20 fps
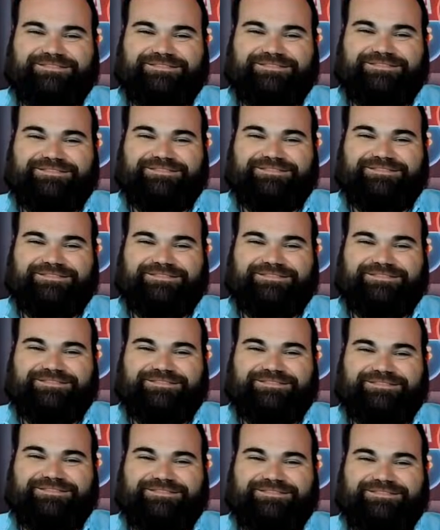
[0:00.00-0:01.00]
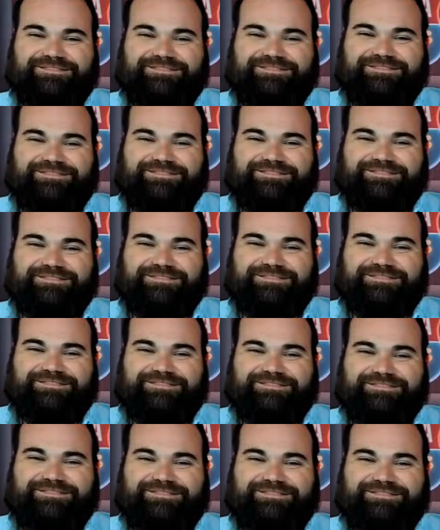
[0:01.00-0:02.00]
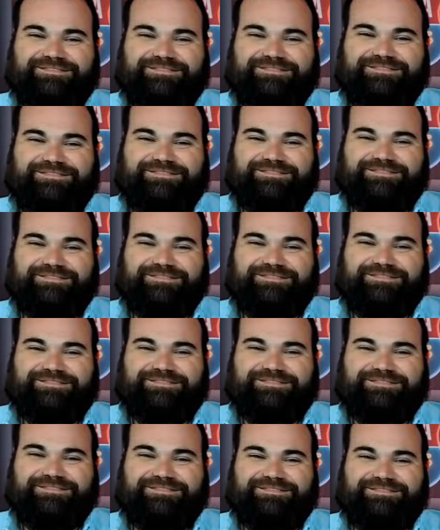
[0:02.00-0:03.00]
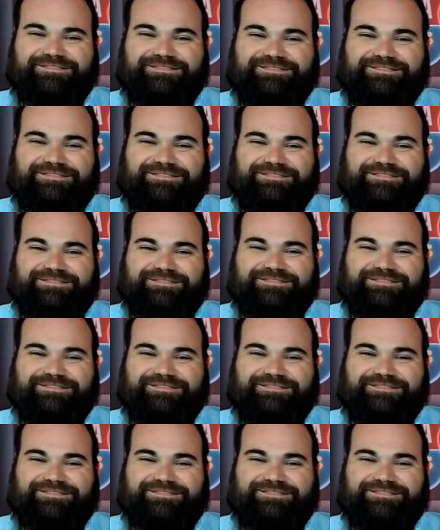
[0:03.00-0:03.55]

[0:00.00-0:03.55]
(silent)